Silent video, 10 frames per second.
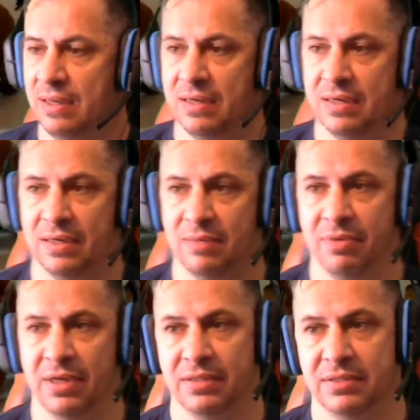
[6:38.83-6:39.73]

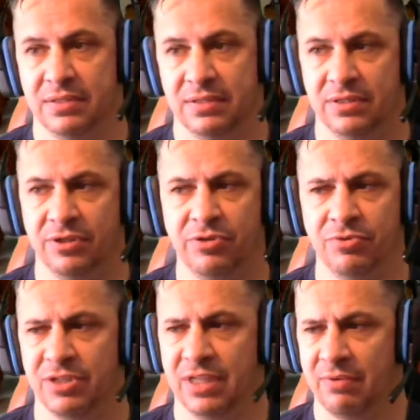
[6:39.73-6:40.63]
but they're
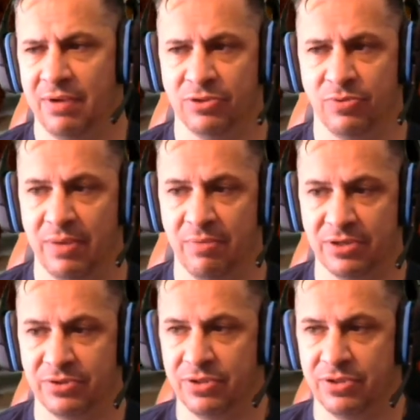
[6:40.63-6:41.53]
usually like around
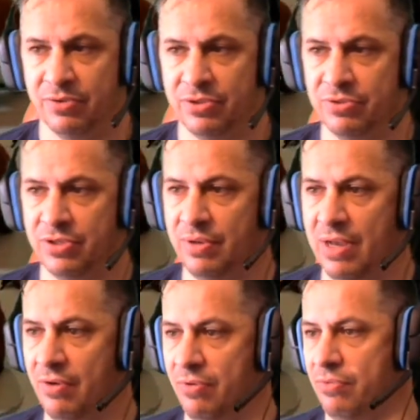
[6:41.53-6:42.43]
$20 or so. Usually
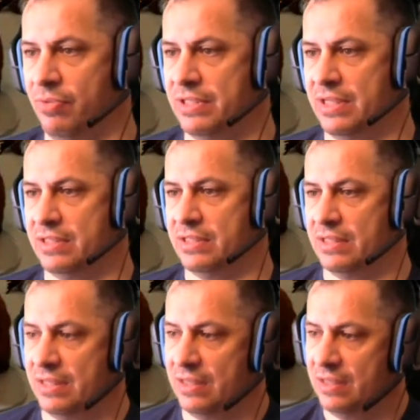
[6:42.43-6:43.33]
how Wizkids
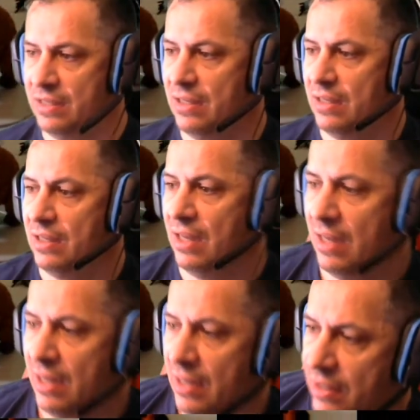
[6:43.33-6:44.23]
does it.
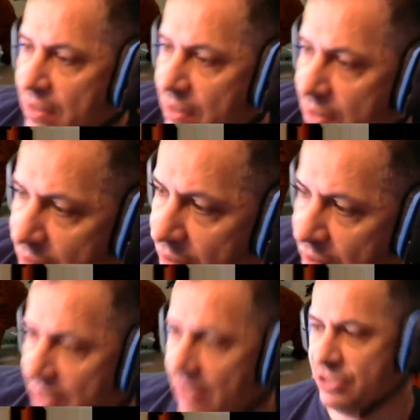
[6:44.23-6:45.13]

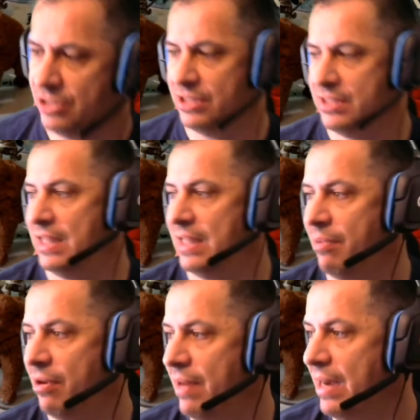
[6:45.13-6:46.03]
And I should just take that
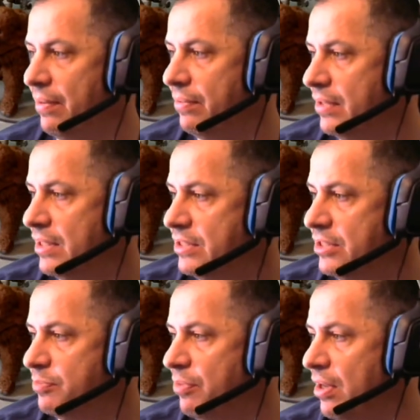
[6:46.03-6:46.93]
part right out. Let's
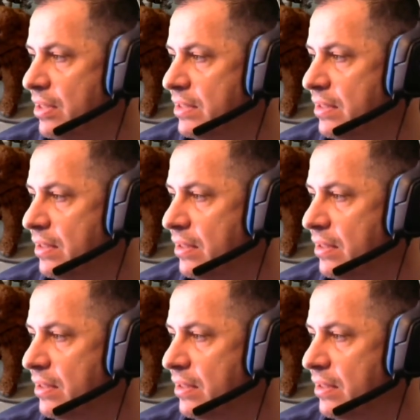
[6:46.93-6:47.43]
just pause.